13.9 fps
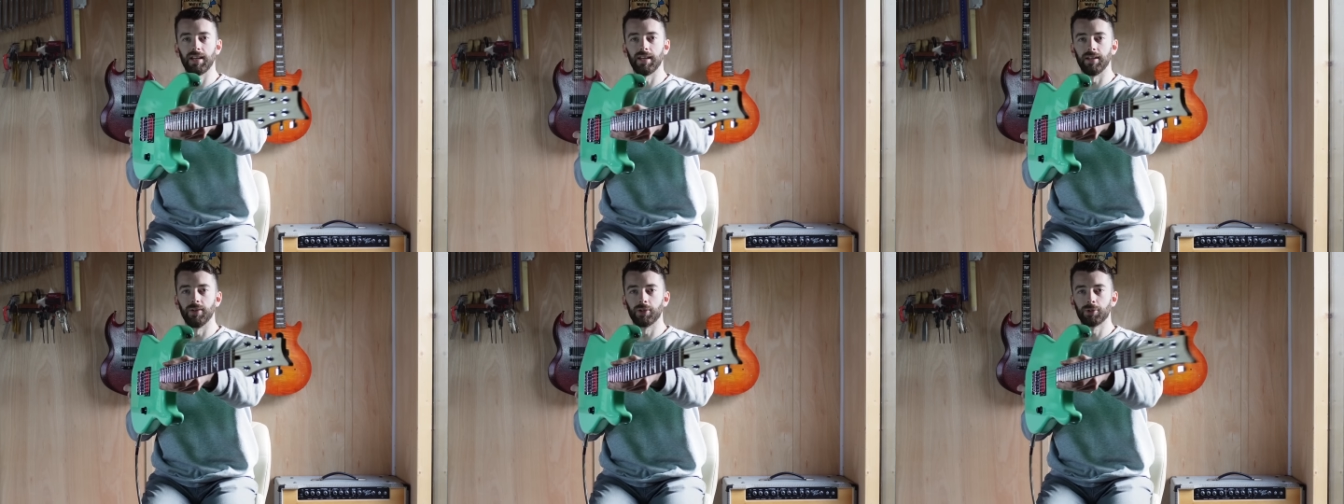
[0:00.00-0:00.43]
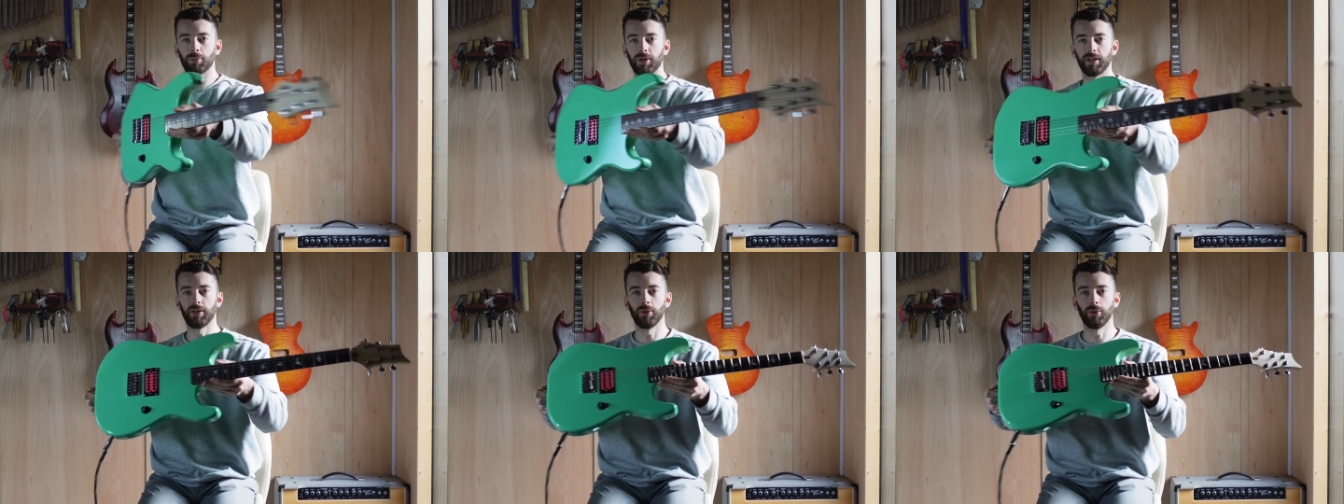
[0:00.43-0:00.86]
It looks
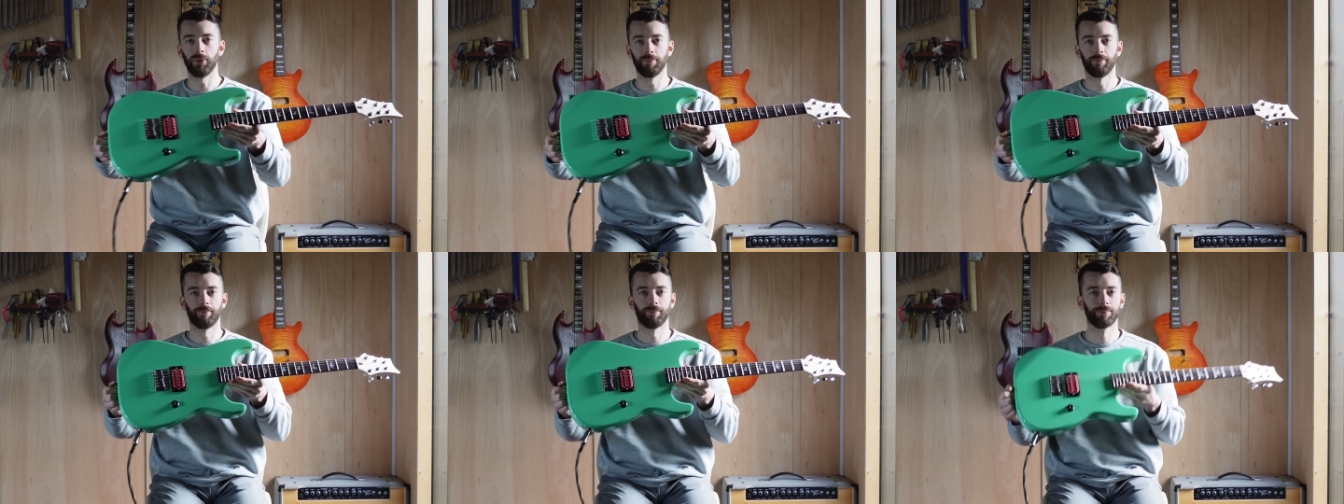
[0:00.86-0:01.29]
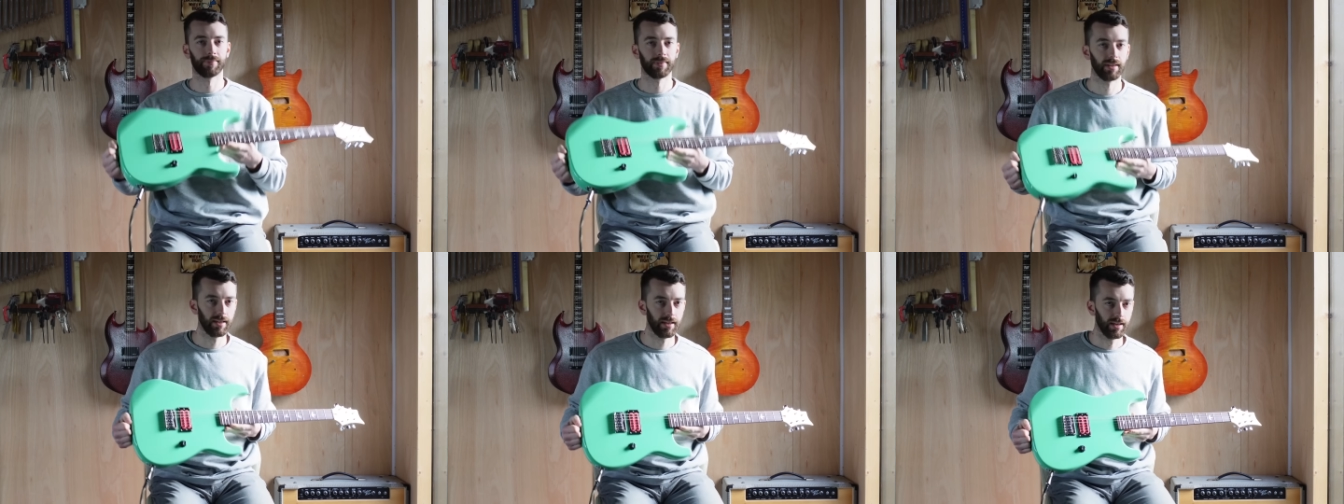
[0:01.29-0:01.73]
pretty cool.
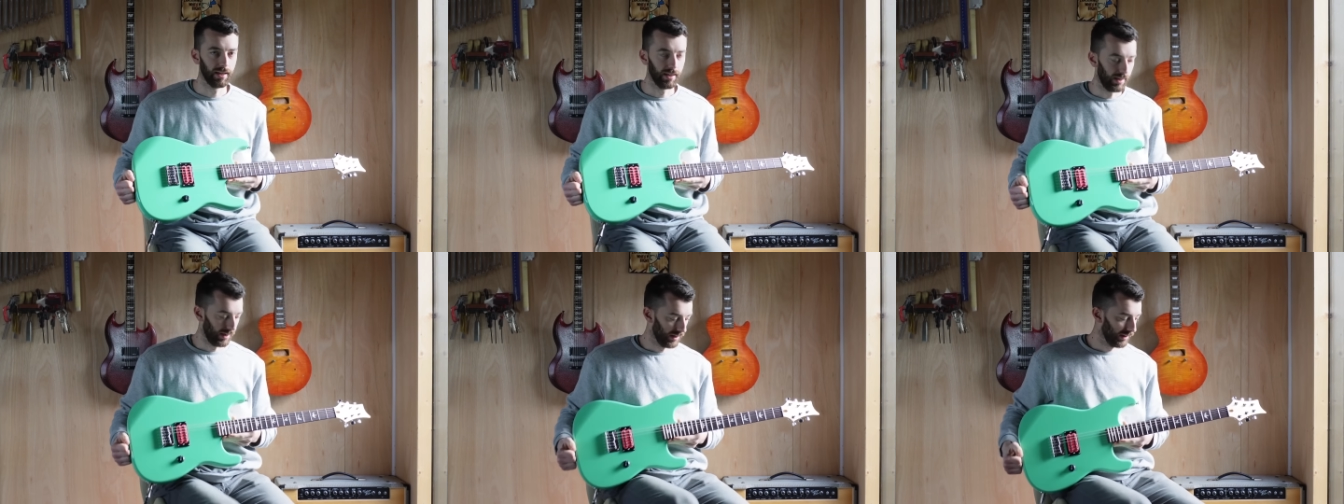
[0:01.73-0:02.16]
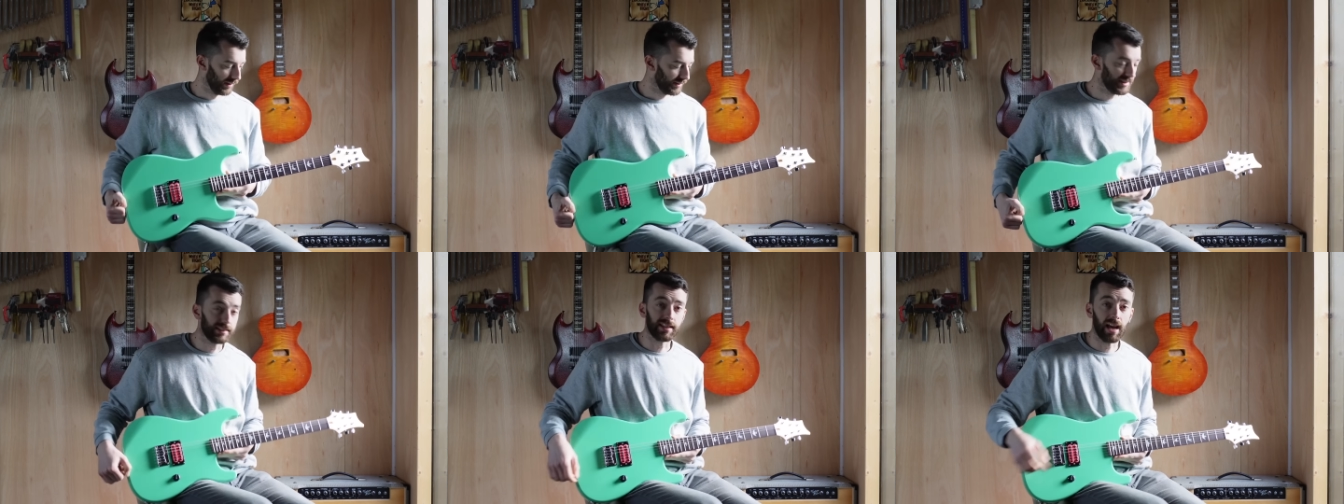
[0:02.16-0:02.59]

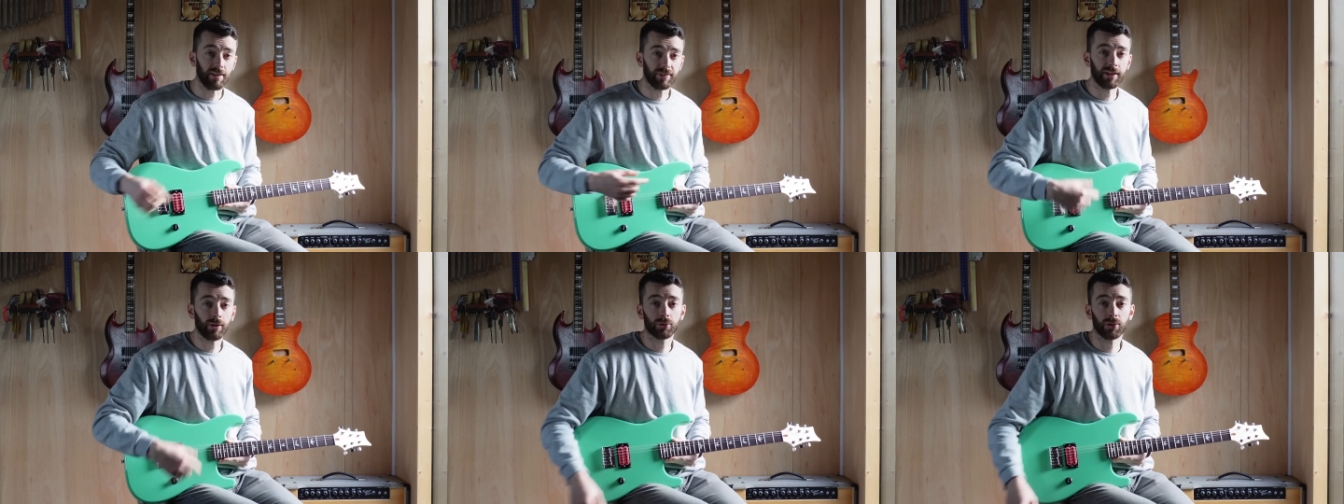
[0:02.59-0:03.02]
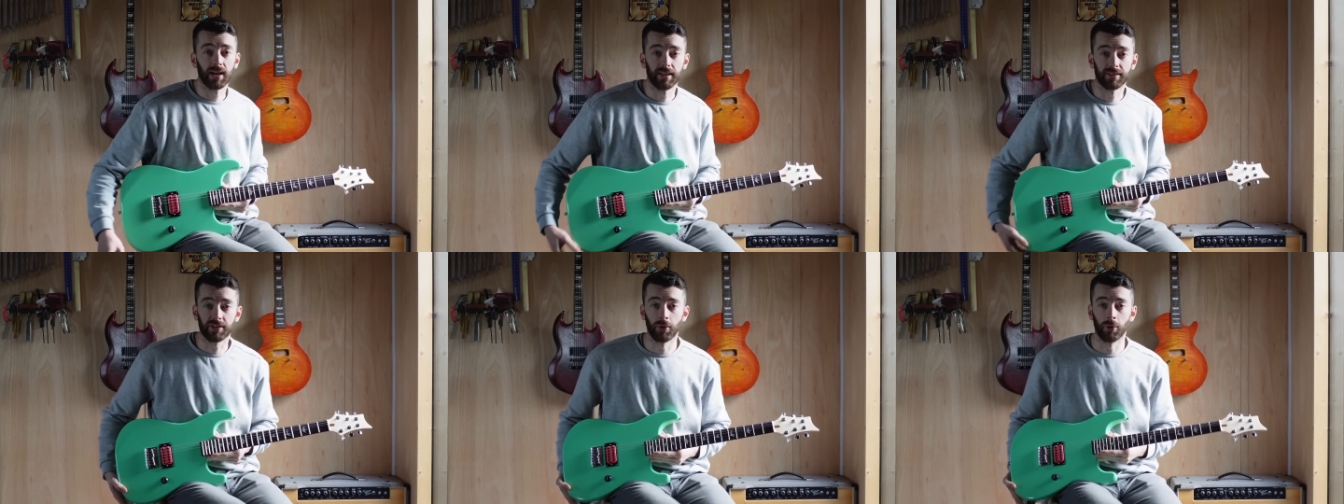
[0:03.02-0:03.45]
Definitely don't try
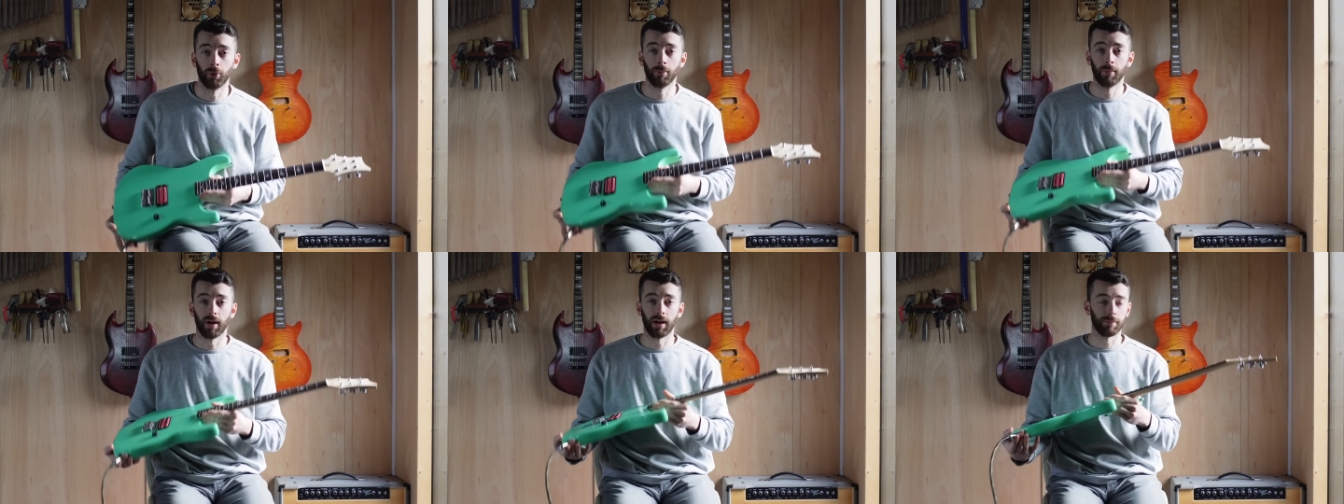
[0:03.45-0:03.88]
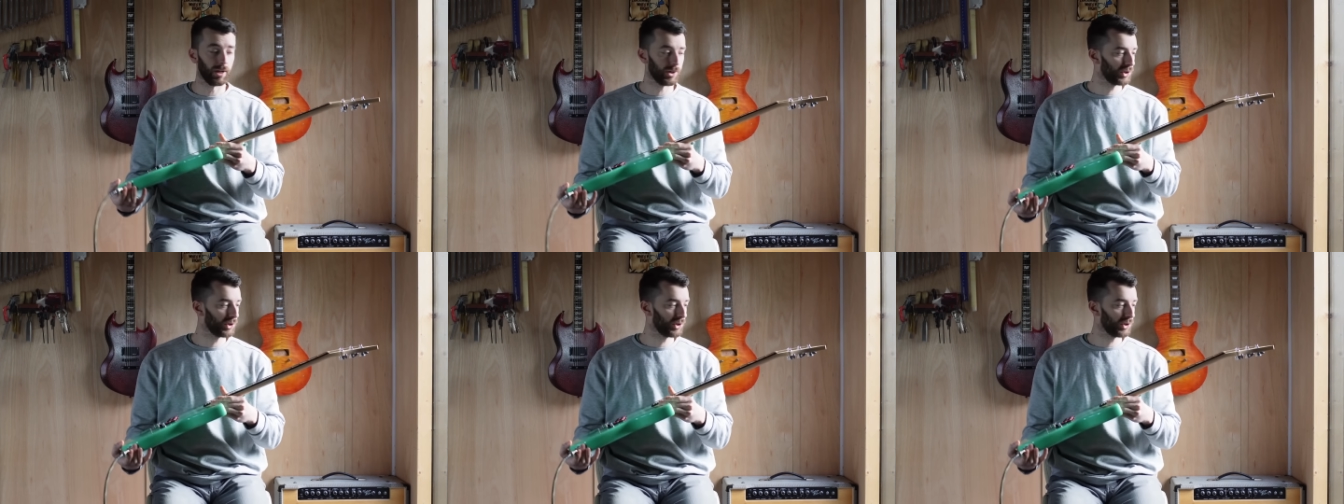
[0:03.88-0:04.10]
this at home. I'm not